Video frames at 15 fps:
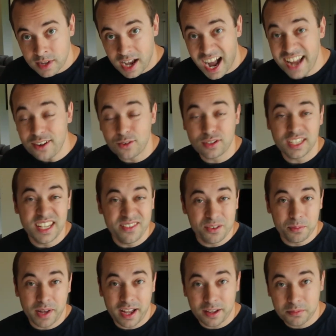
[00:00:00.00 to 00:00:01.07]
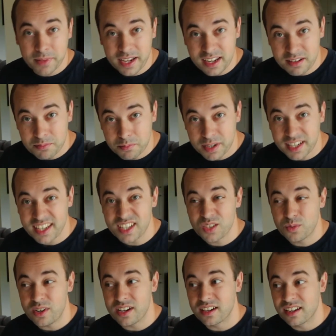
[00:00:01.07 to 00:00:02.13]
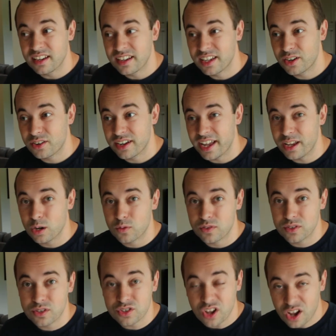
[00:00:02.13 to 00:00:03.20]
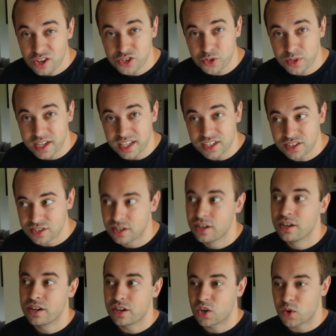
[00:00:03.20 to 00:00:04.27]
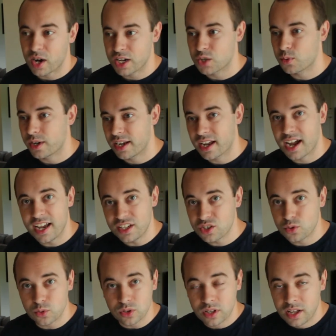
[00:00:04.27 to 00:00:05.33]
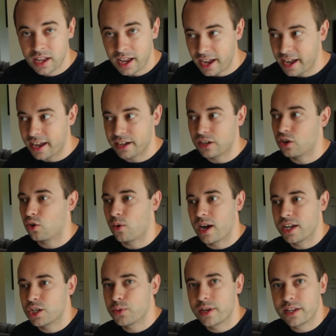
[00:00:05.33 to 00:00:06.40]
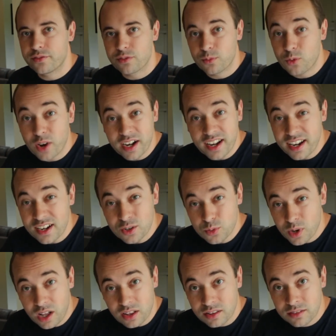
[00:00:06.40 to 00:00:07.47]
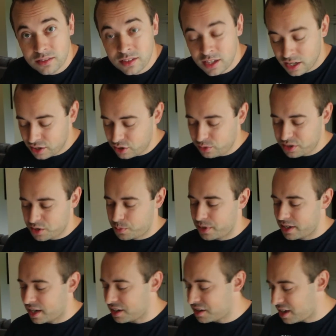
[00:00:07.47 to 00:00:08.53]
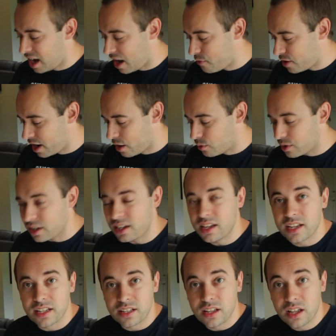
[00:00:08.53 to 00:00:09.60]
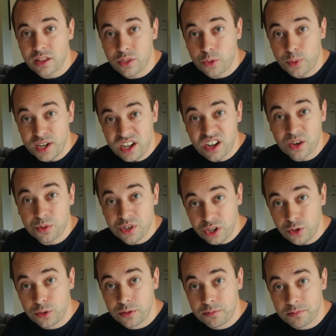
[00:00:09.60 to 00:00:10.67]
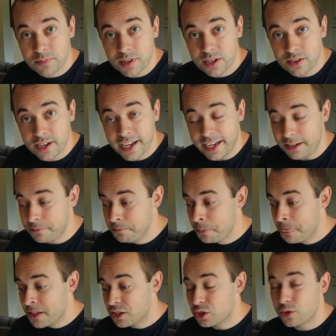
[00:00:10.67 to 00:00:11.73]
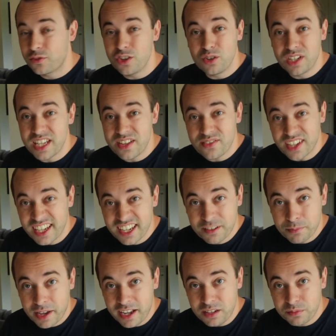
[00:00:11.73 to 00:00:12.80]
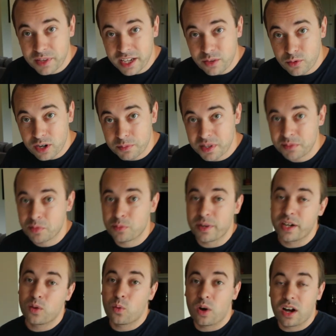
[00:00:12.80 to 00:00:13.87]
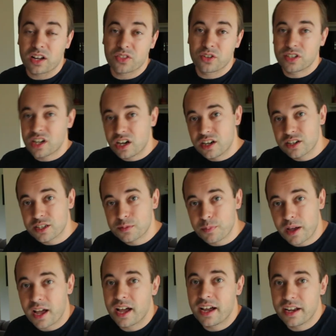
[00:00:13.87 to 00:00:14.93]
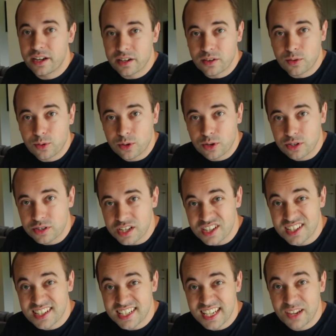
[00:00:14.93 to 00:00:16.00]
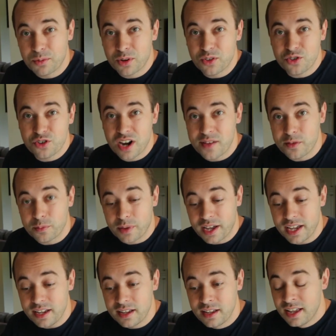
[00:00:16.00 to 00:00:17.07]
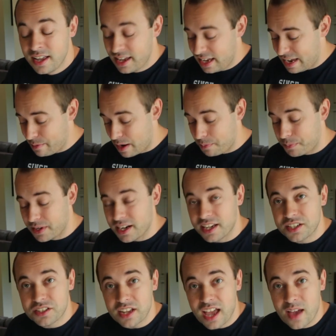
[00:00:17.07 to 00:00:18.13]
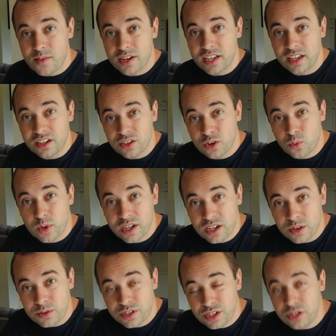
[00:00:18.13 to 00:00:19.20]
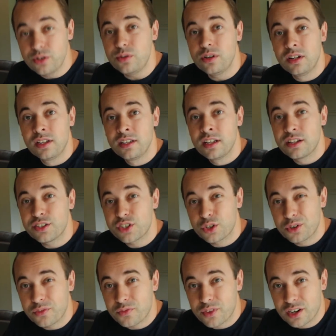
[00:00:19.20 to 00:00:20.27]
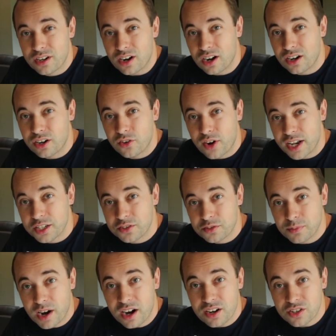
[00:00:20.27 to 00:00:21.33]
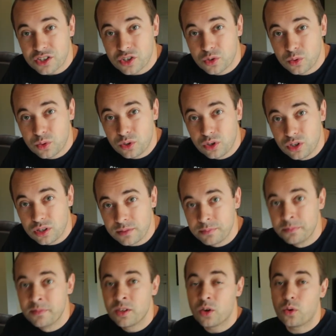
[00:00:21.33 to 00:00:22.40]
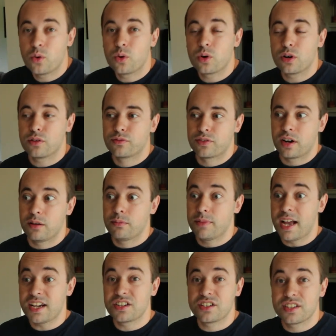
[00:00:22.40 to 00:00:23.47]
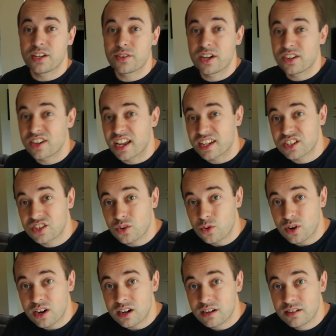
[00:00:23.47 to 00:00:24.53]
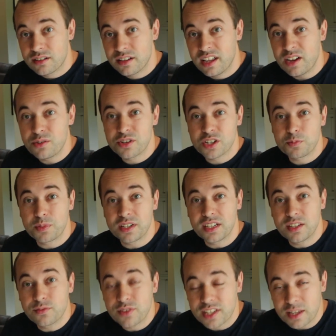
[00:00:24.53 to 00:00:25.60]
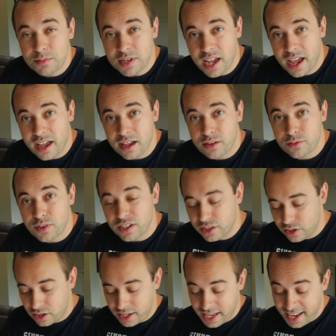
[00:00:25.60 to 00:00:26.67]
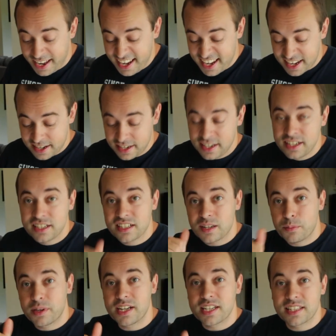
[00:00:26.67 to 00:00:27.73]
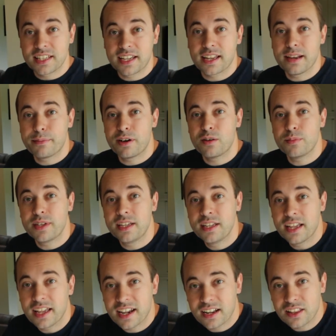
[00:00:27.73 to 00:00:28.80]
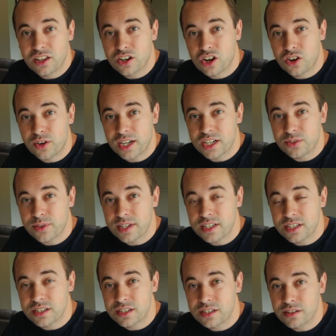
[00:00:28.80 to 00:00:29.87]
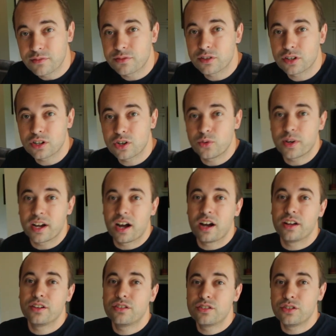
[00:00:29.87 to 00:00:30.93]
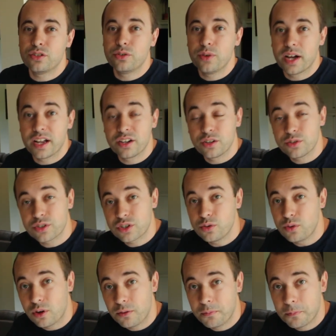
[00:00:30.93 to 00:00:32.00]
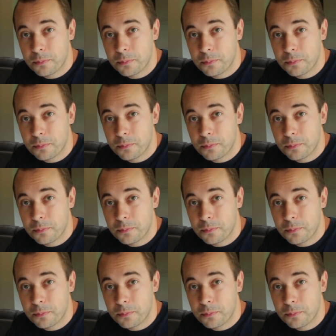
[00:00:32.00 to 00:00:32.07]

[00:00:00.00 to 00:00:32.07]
I don't live in Mildmay, but guess what? Here in Hanover, there's also kids graduating high school and graduating from grade 8 as well. So it'd just be nice to have it out in the window too. Okay? So if you live in Mildmay, where people might walk their dogs by or just see it while they're driving by, it might be nice to have it in your window too. So if there are grads from our school or from actually Sacred Heart next door, it would just be neat for them to have a little, hey, somebody's thinking about me, and a little congratulations for going on to a new school.